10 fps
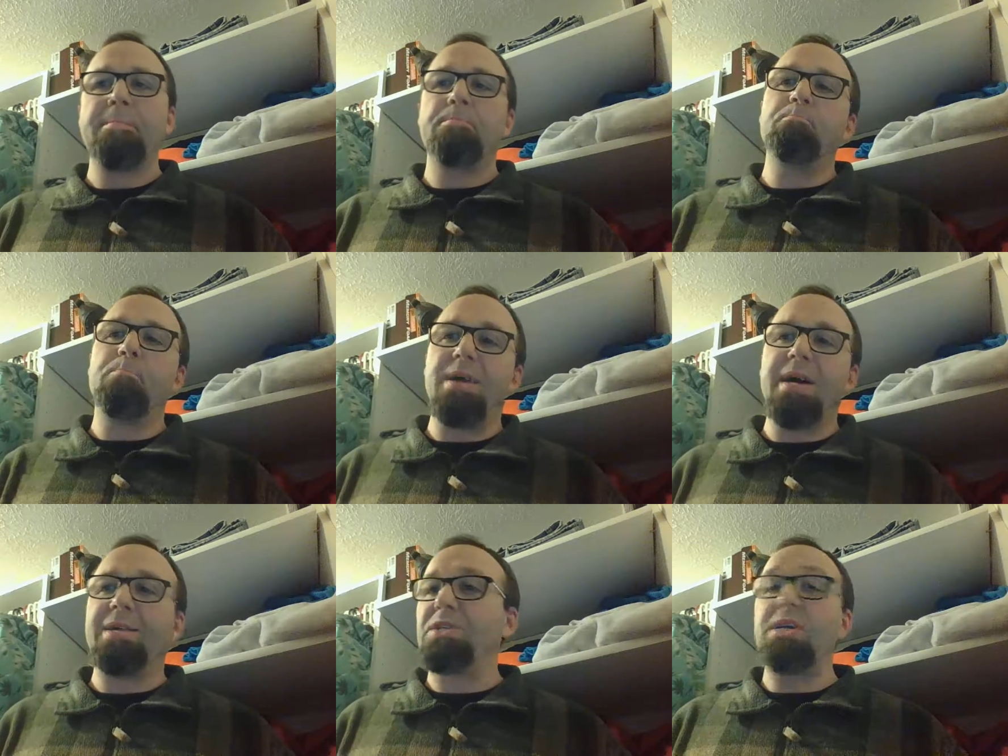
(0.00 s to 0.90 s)

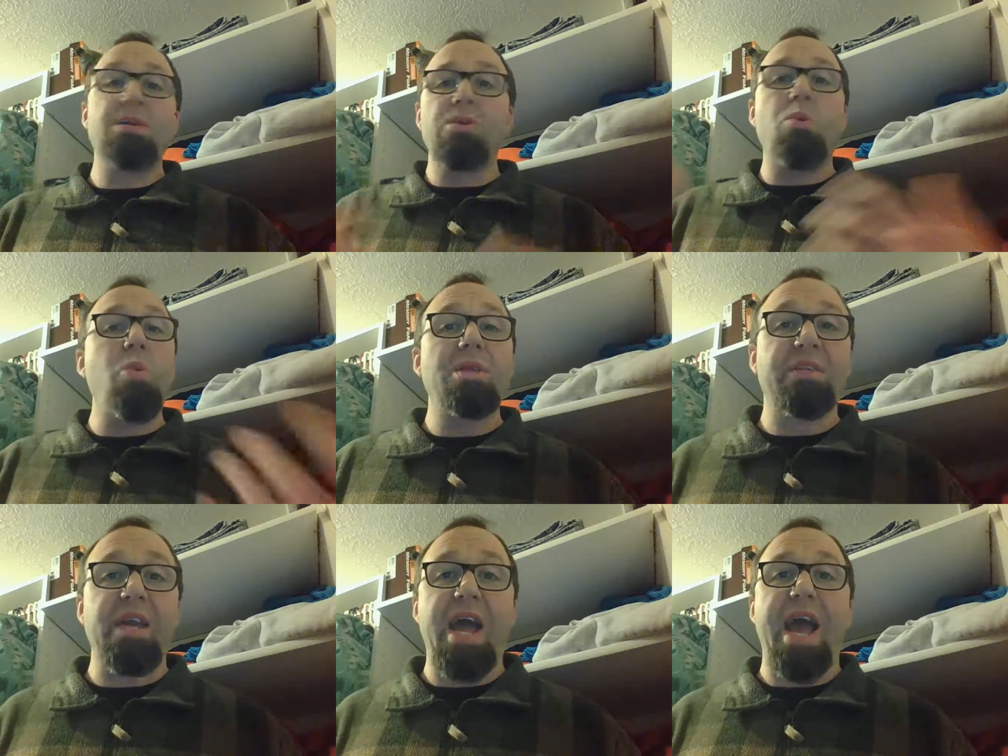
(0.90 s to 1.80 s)
but so you don't know what's
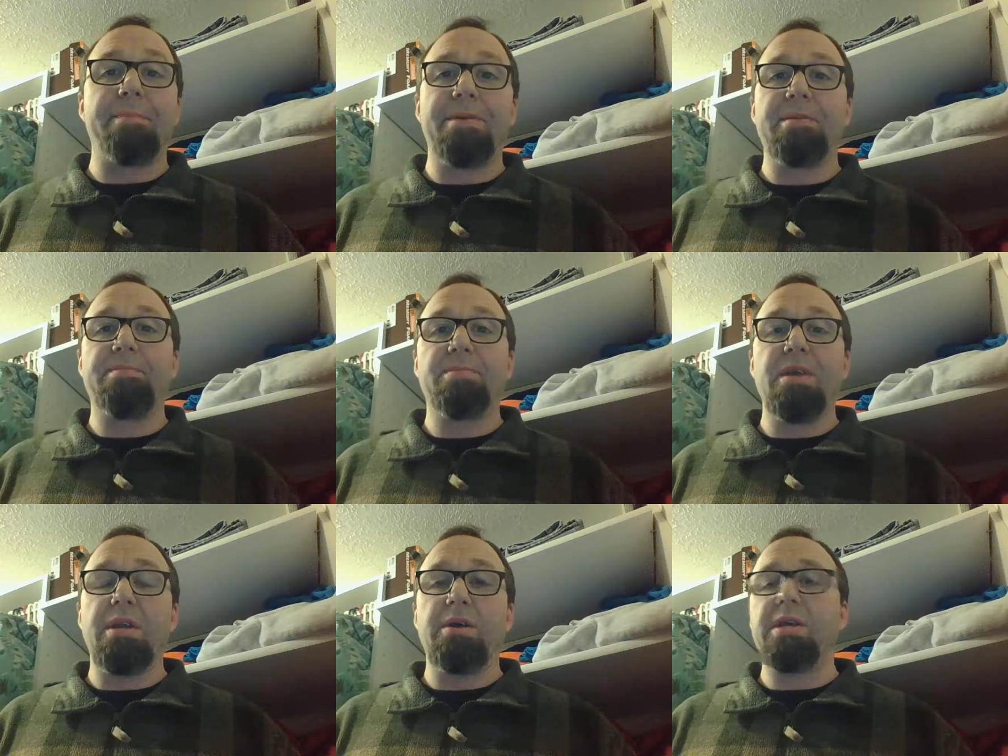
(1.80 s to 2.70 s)
going to happen.
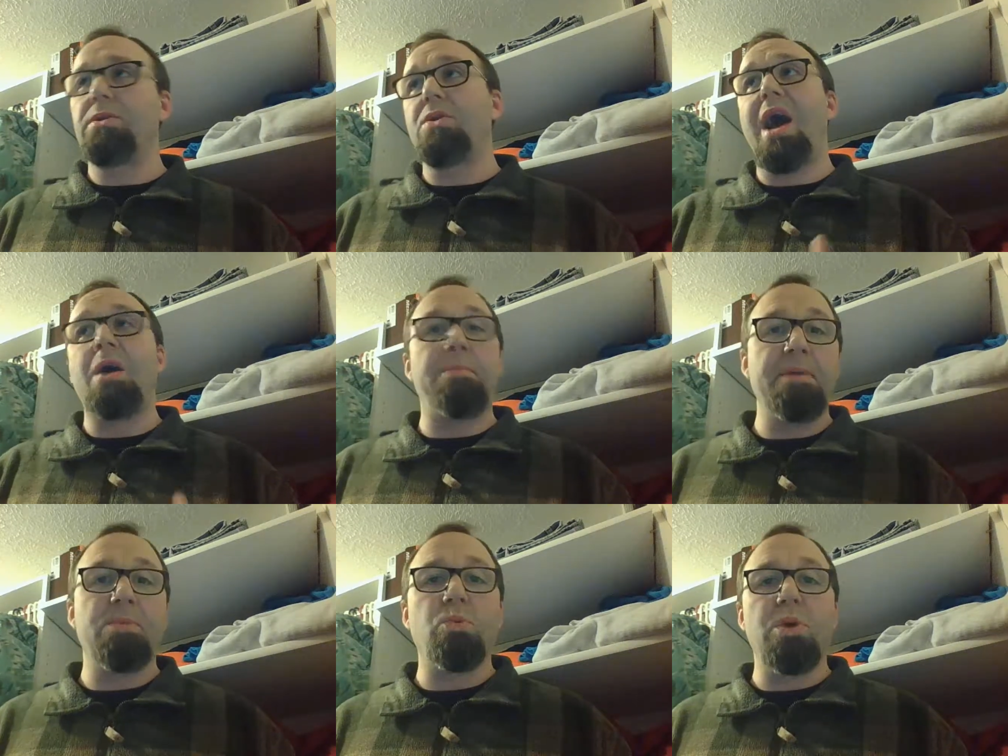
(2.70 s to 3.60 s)
You don't know how
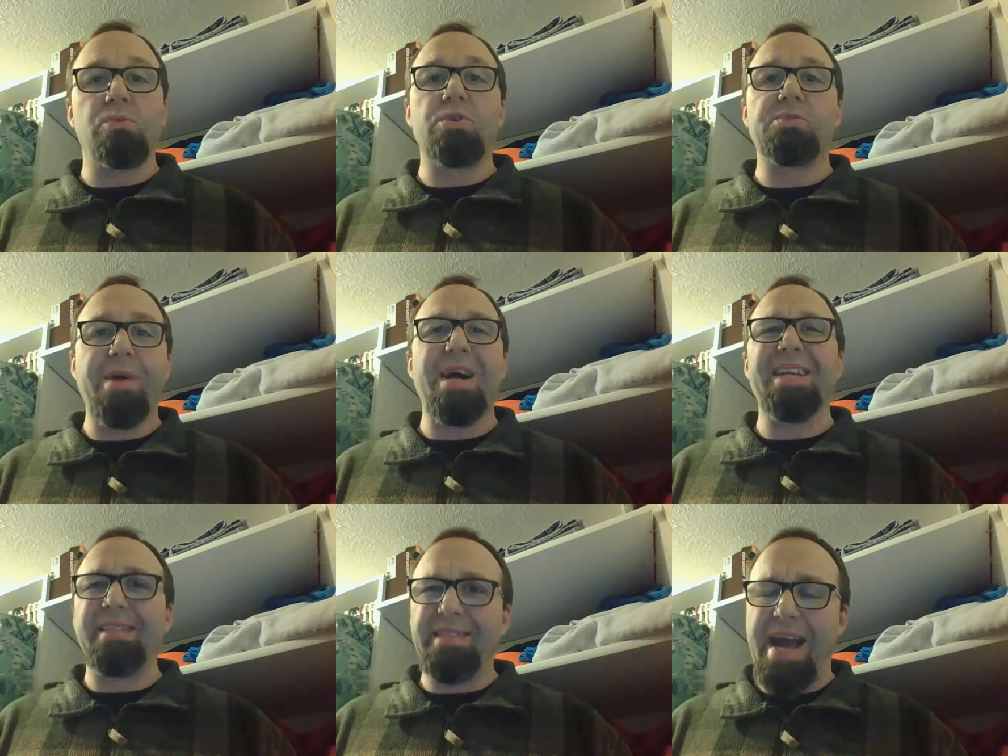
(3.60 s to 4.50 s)
people will respond
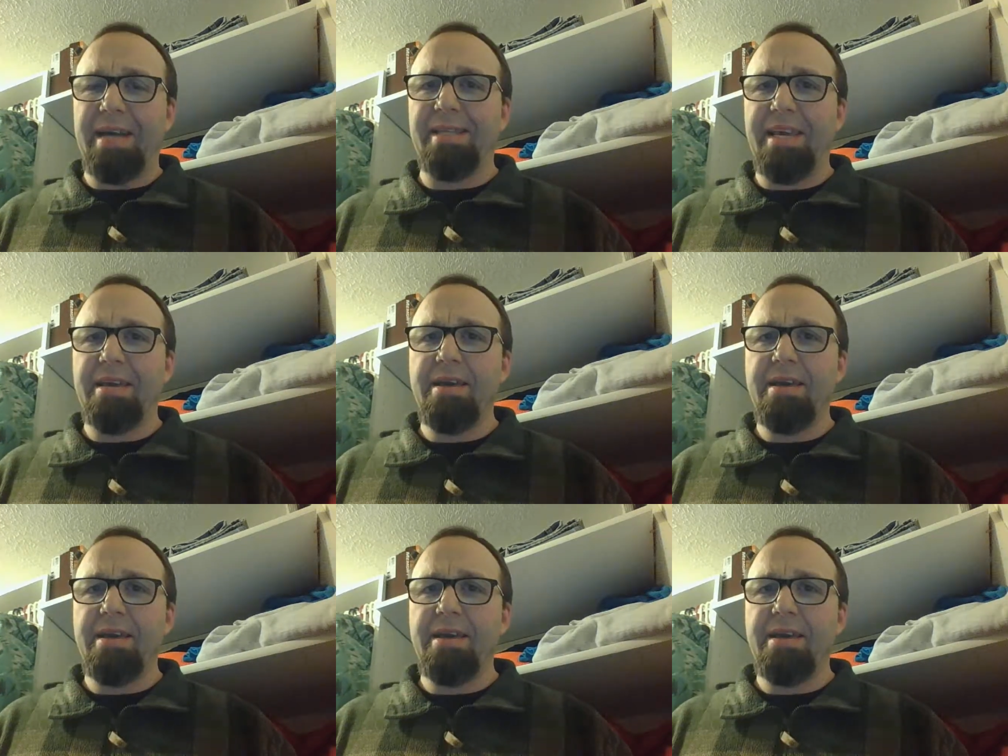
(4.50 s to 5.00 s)
exactly,